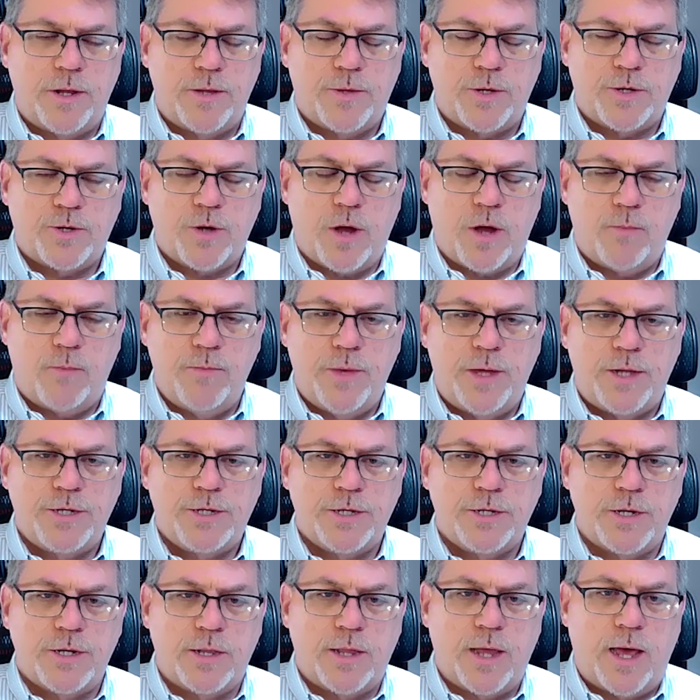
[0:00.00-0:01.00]
the Trop
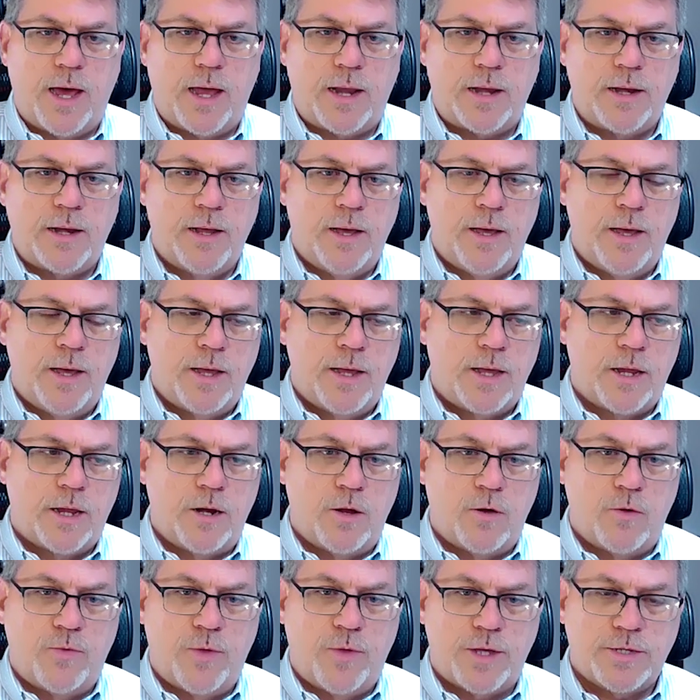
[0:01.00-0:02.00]
mentioned that
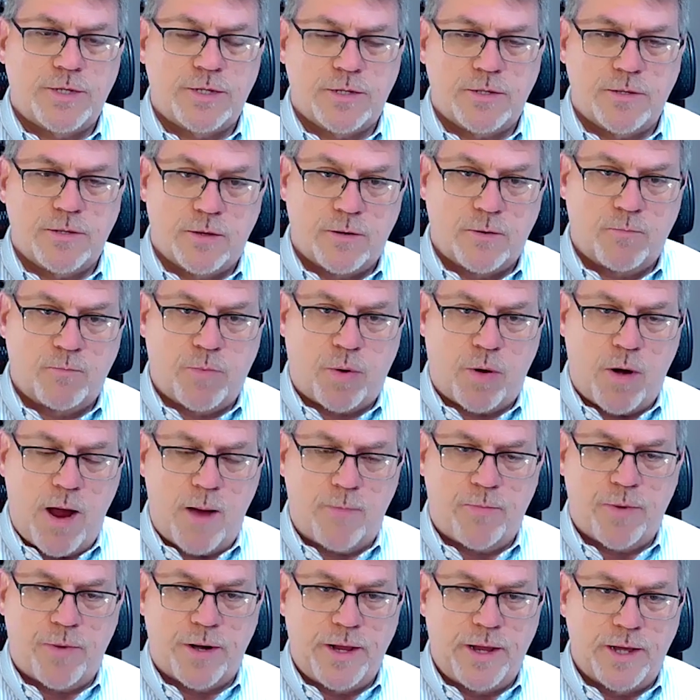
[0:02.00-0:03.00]
this
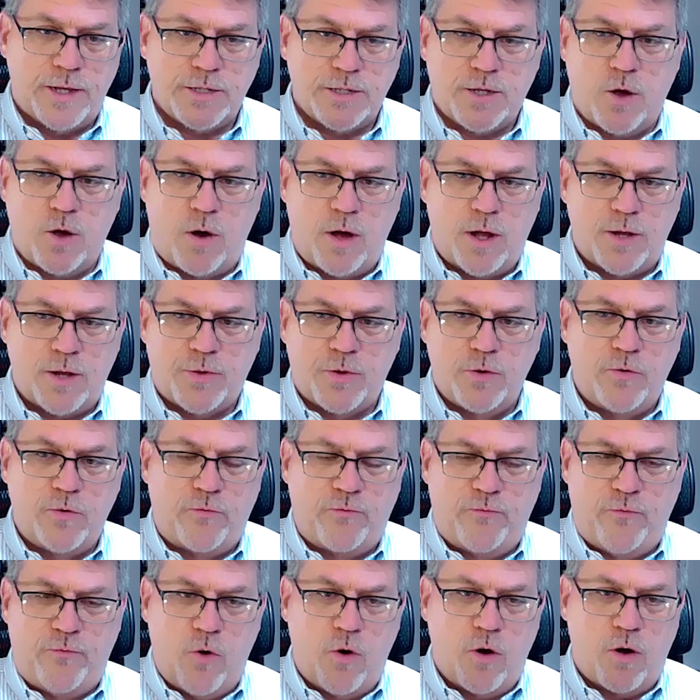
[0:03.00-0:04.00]
property has gone through
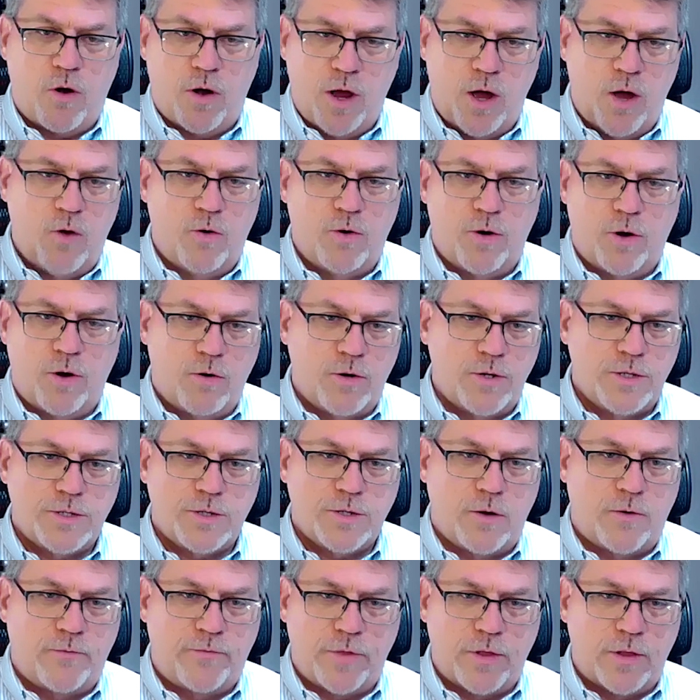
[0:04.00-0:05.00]
4 owners
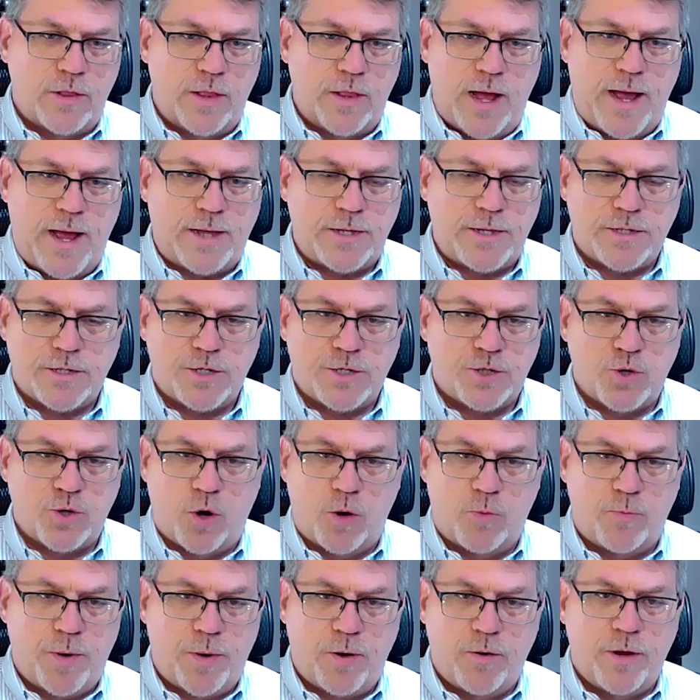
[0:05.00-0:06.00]
over the last
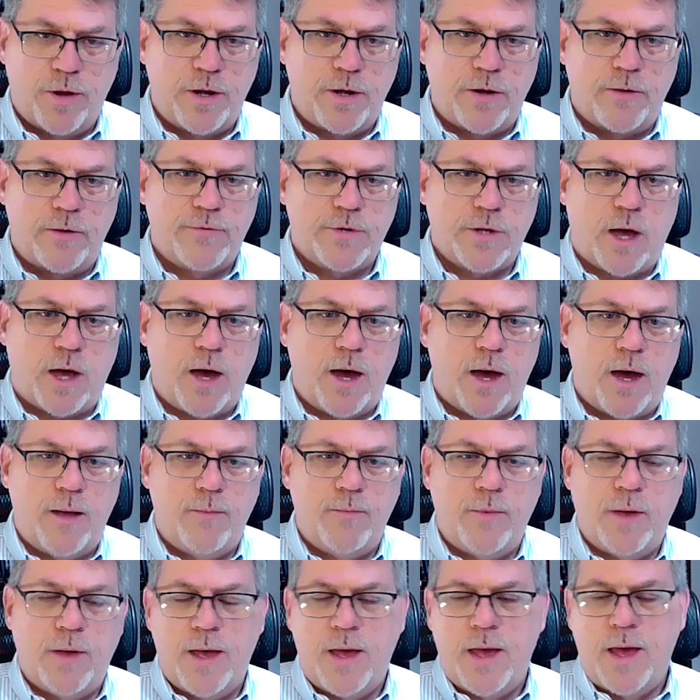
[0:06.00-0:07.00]
short period of
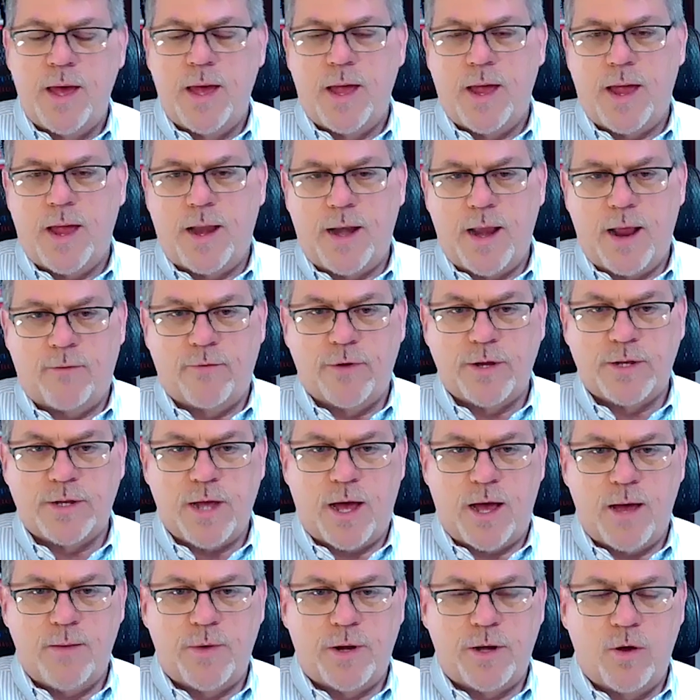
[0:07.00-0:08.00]
time. And every
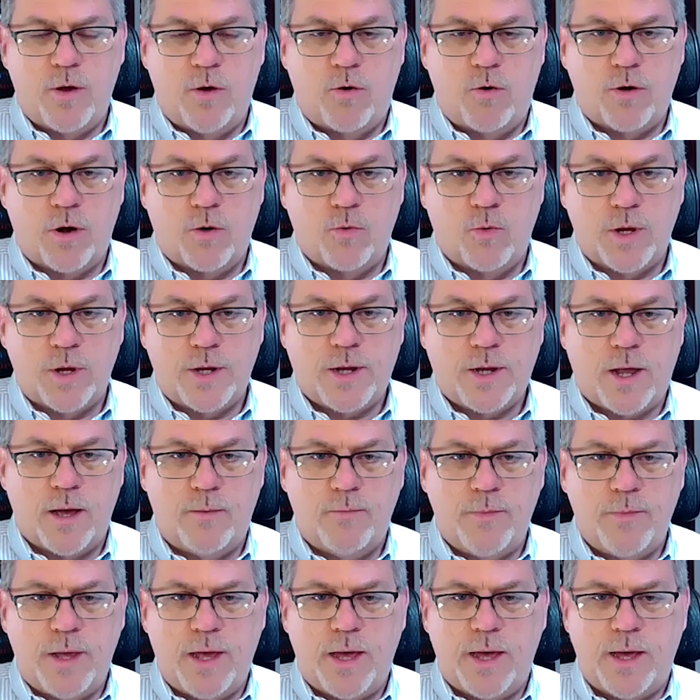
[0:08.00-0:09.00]
time an owner would
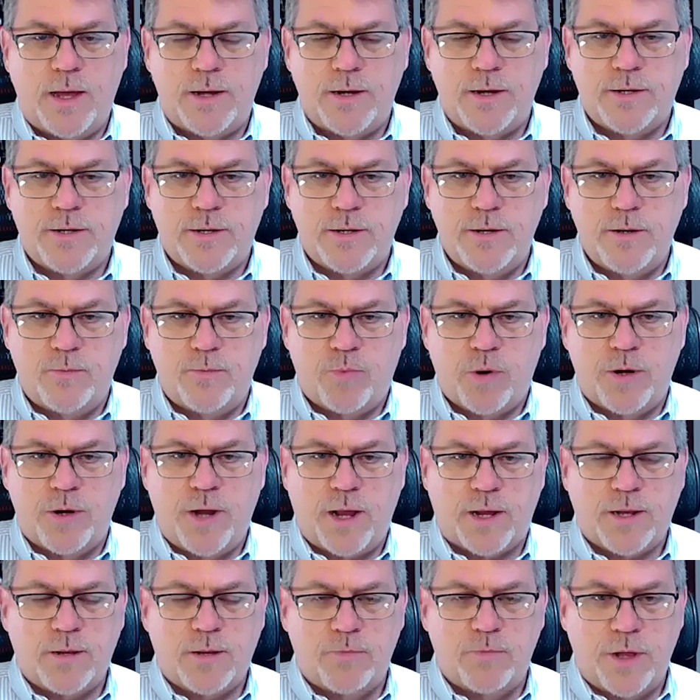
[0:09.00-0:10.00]
come in,
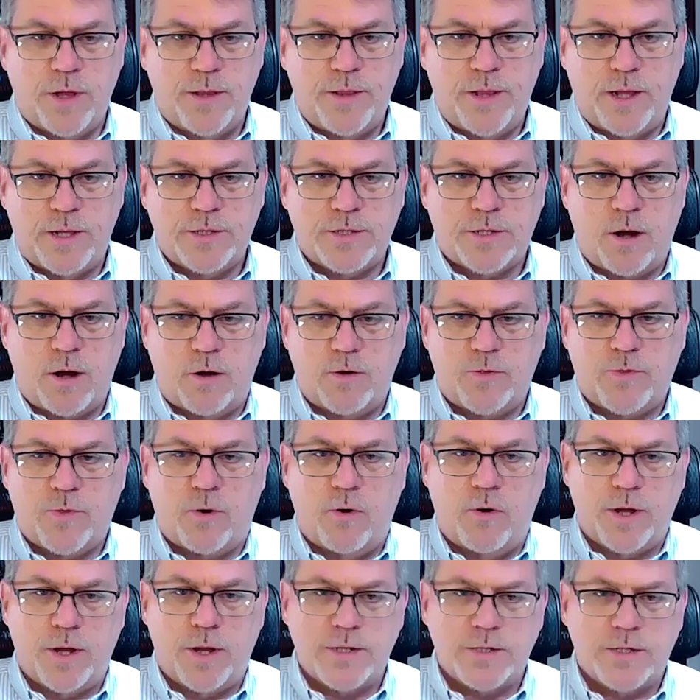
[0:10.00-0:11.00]
predictably, they'd start
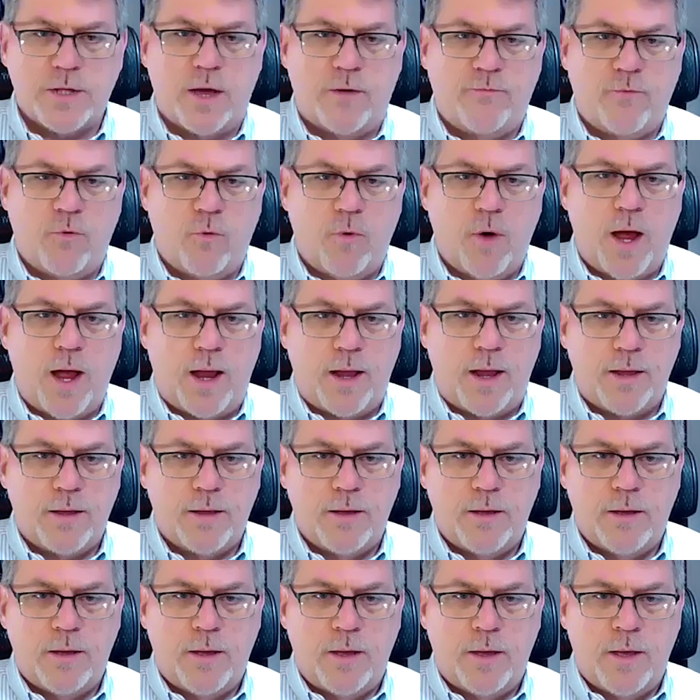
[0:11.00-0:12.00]
throwing stuff away.
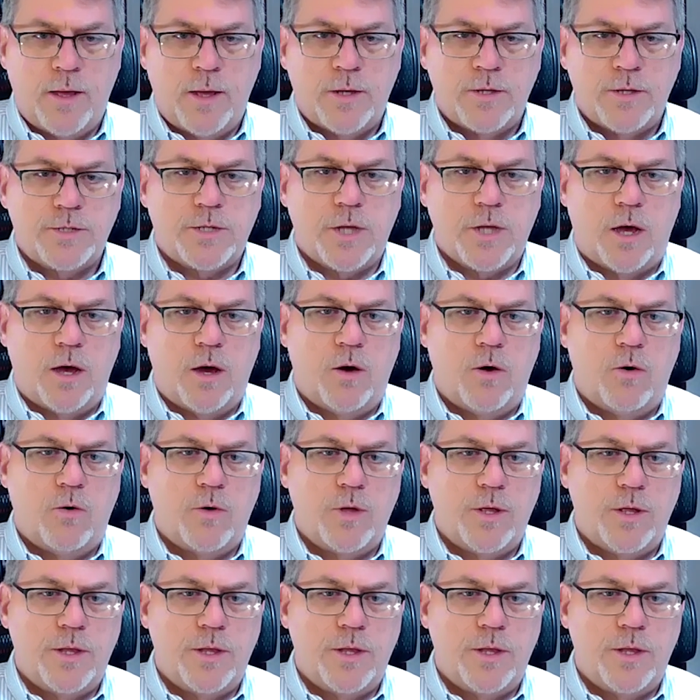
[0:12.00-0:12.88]
So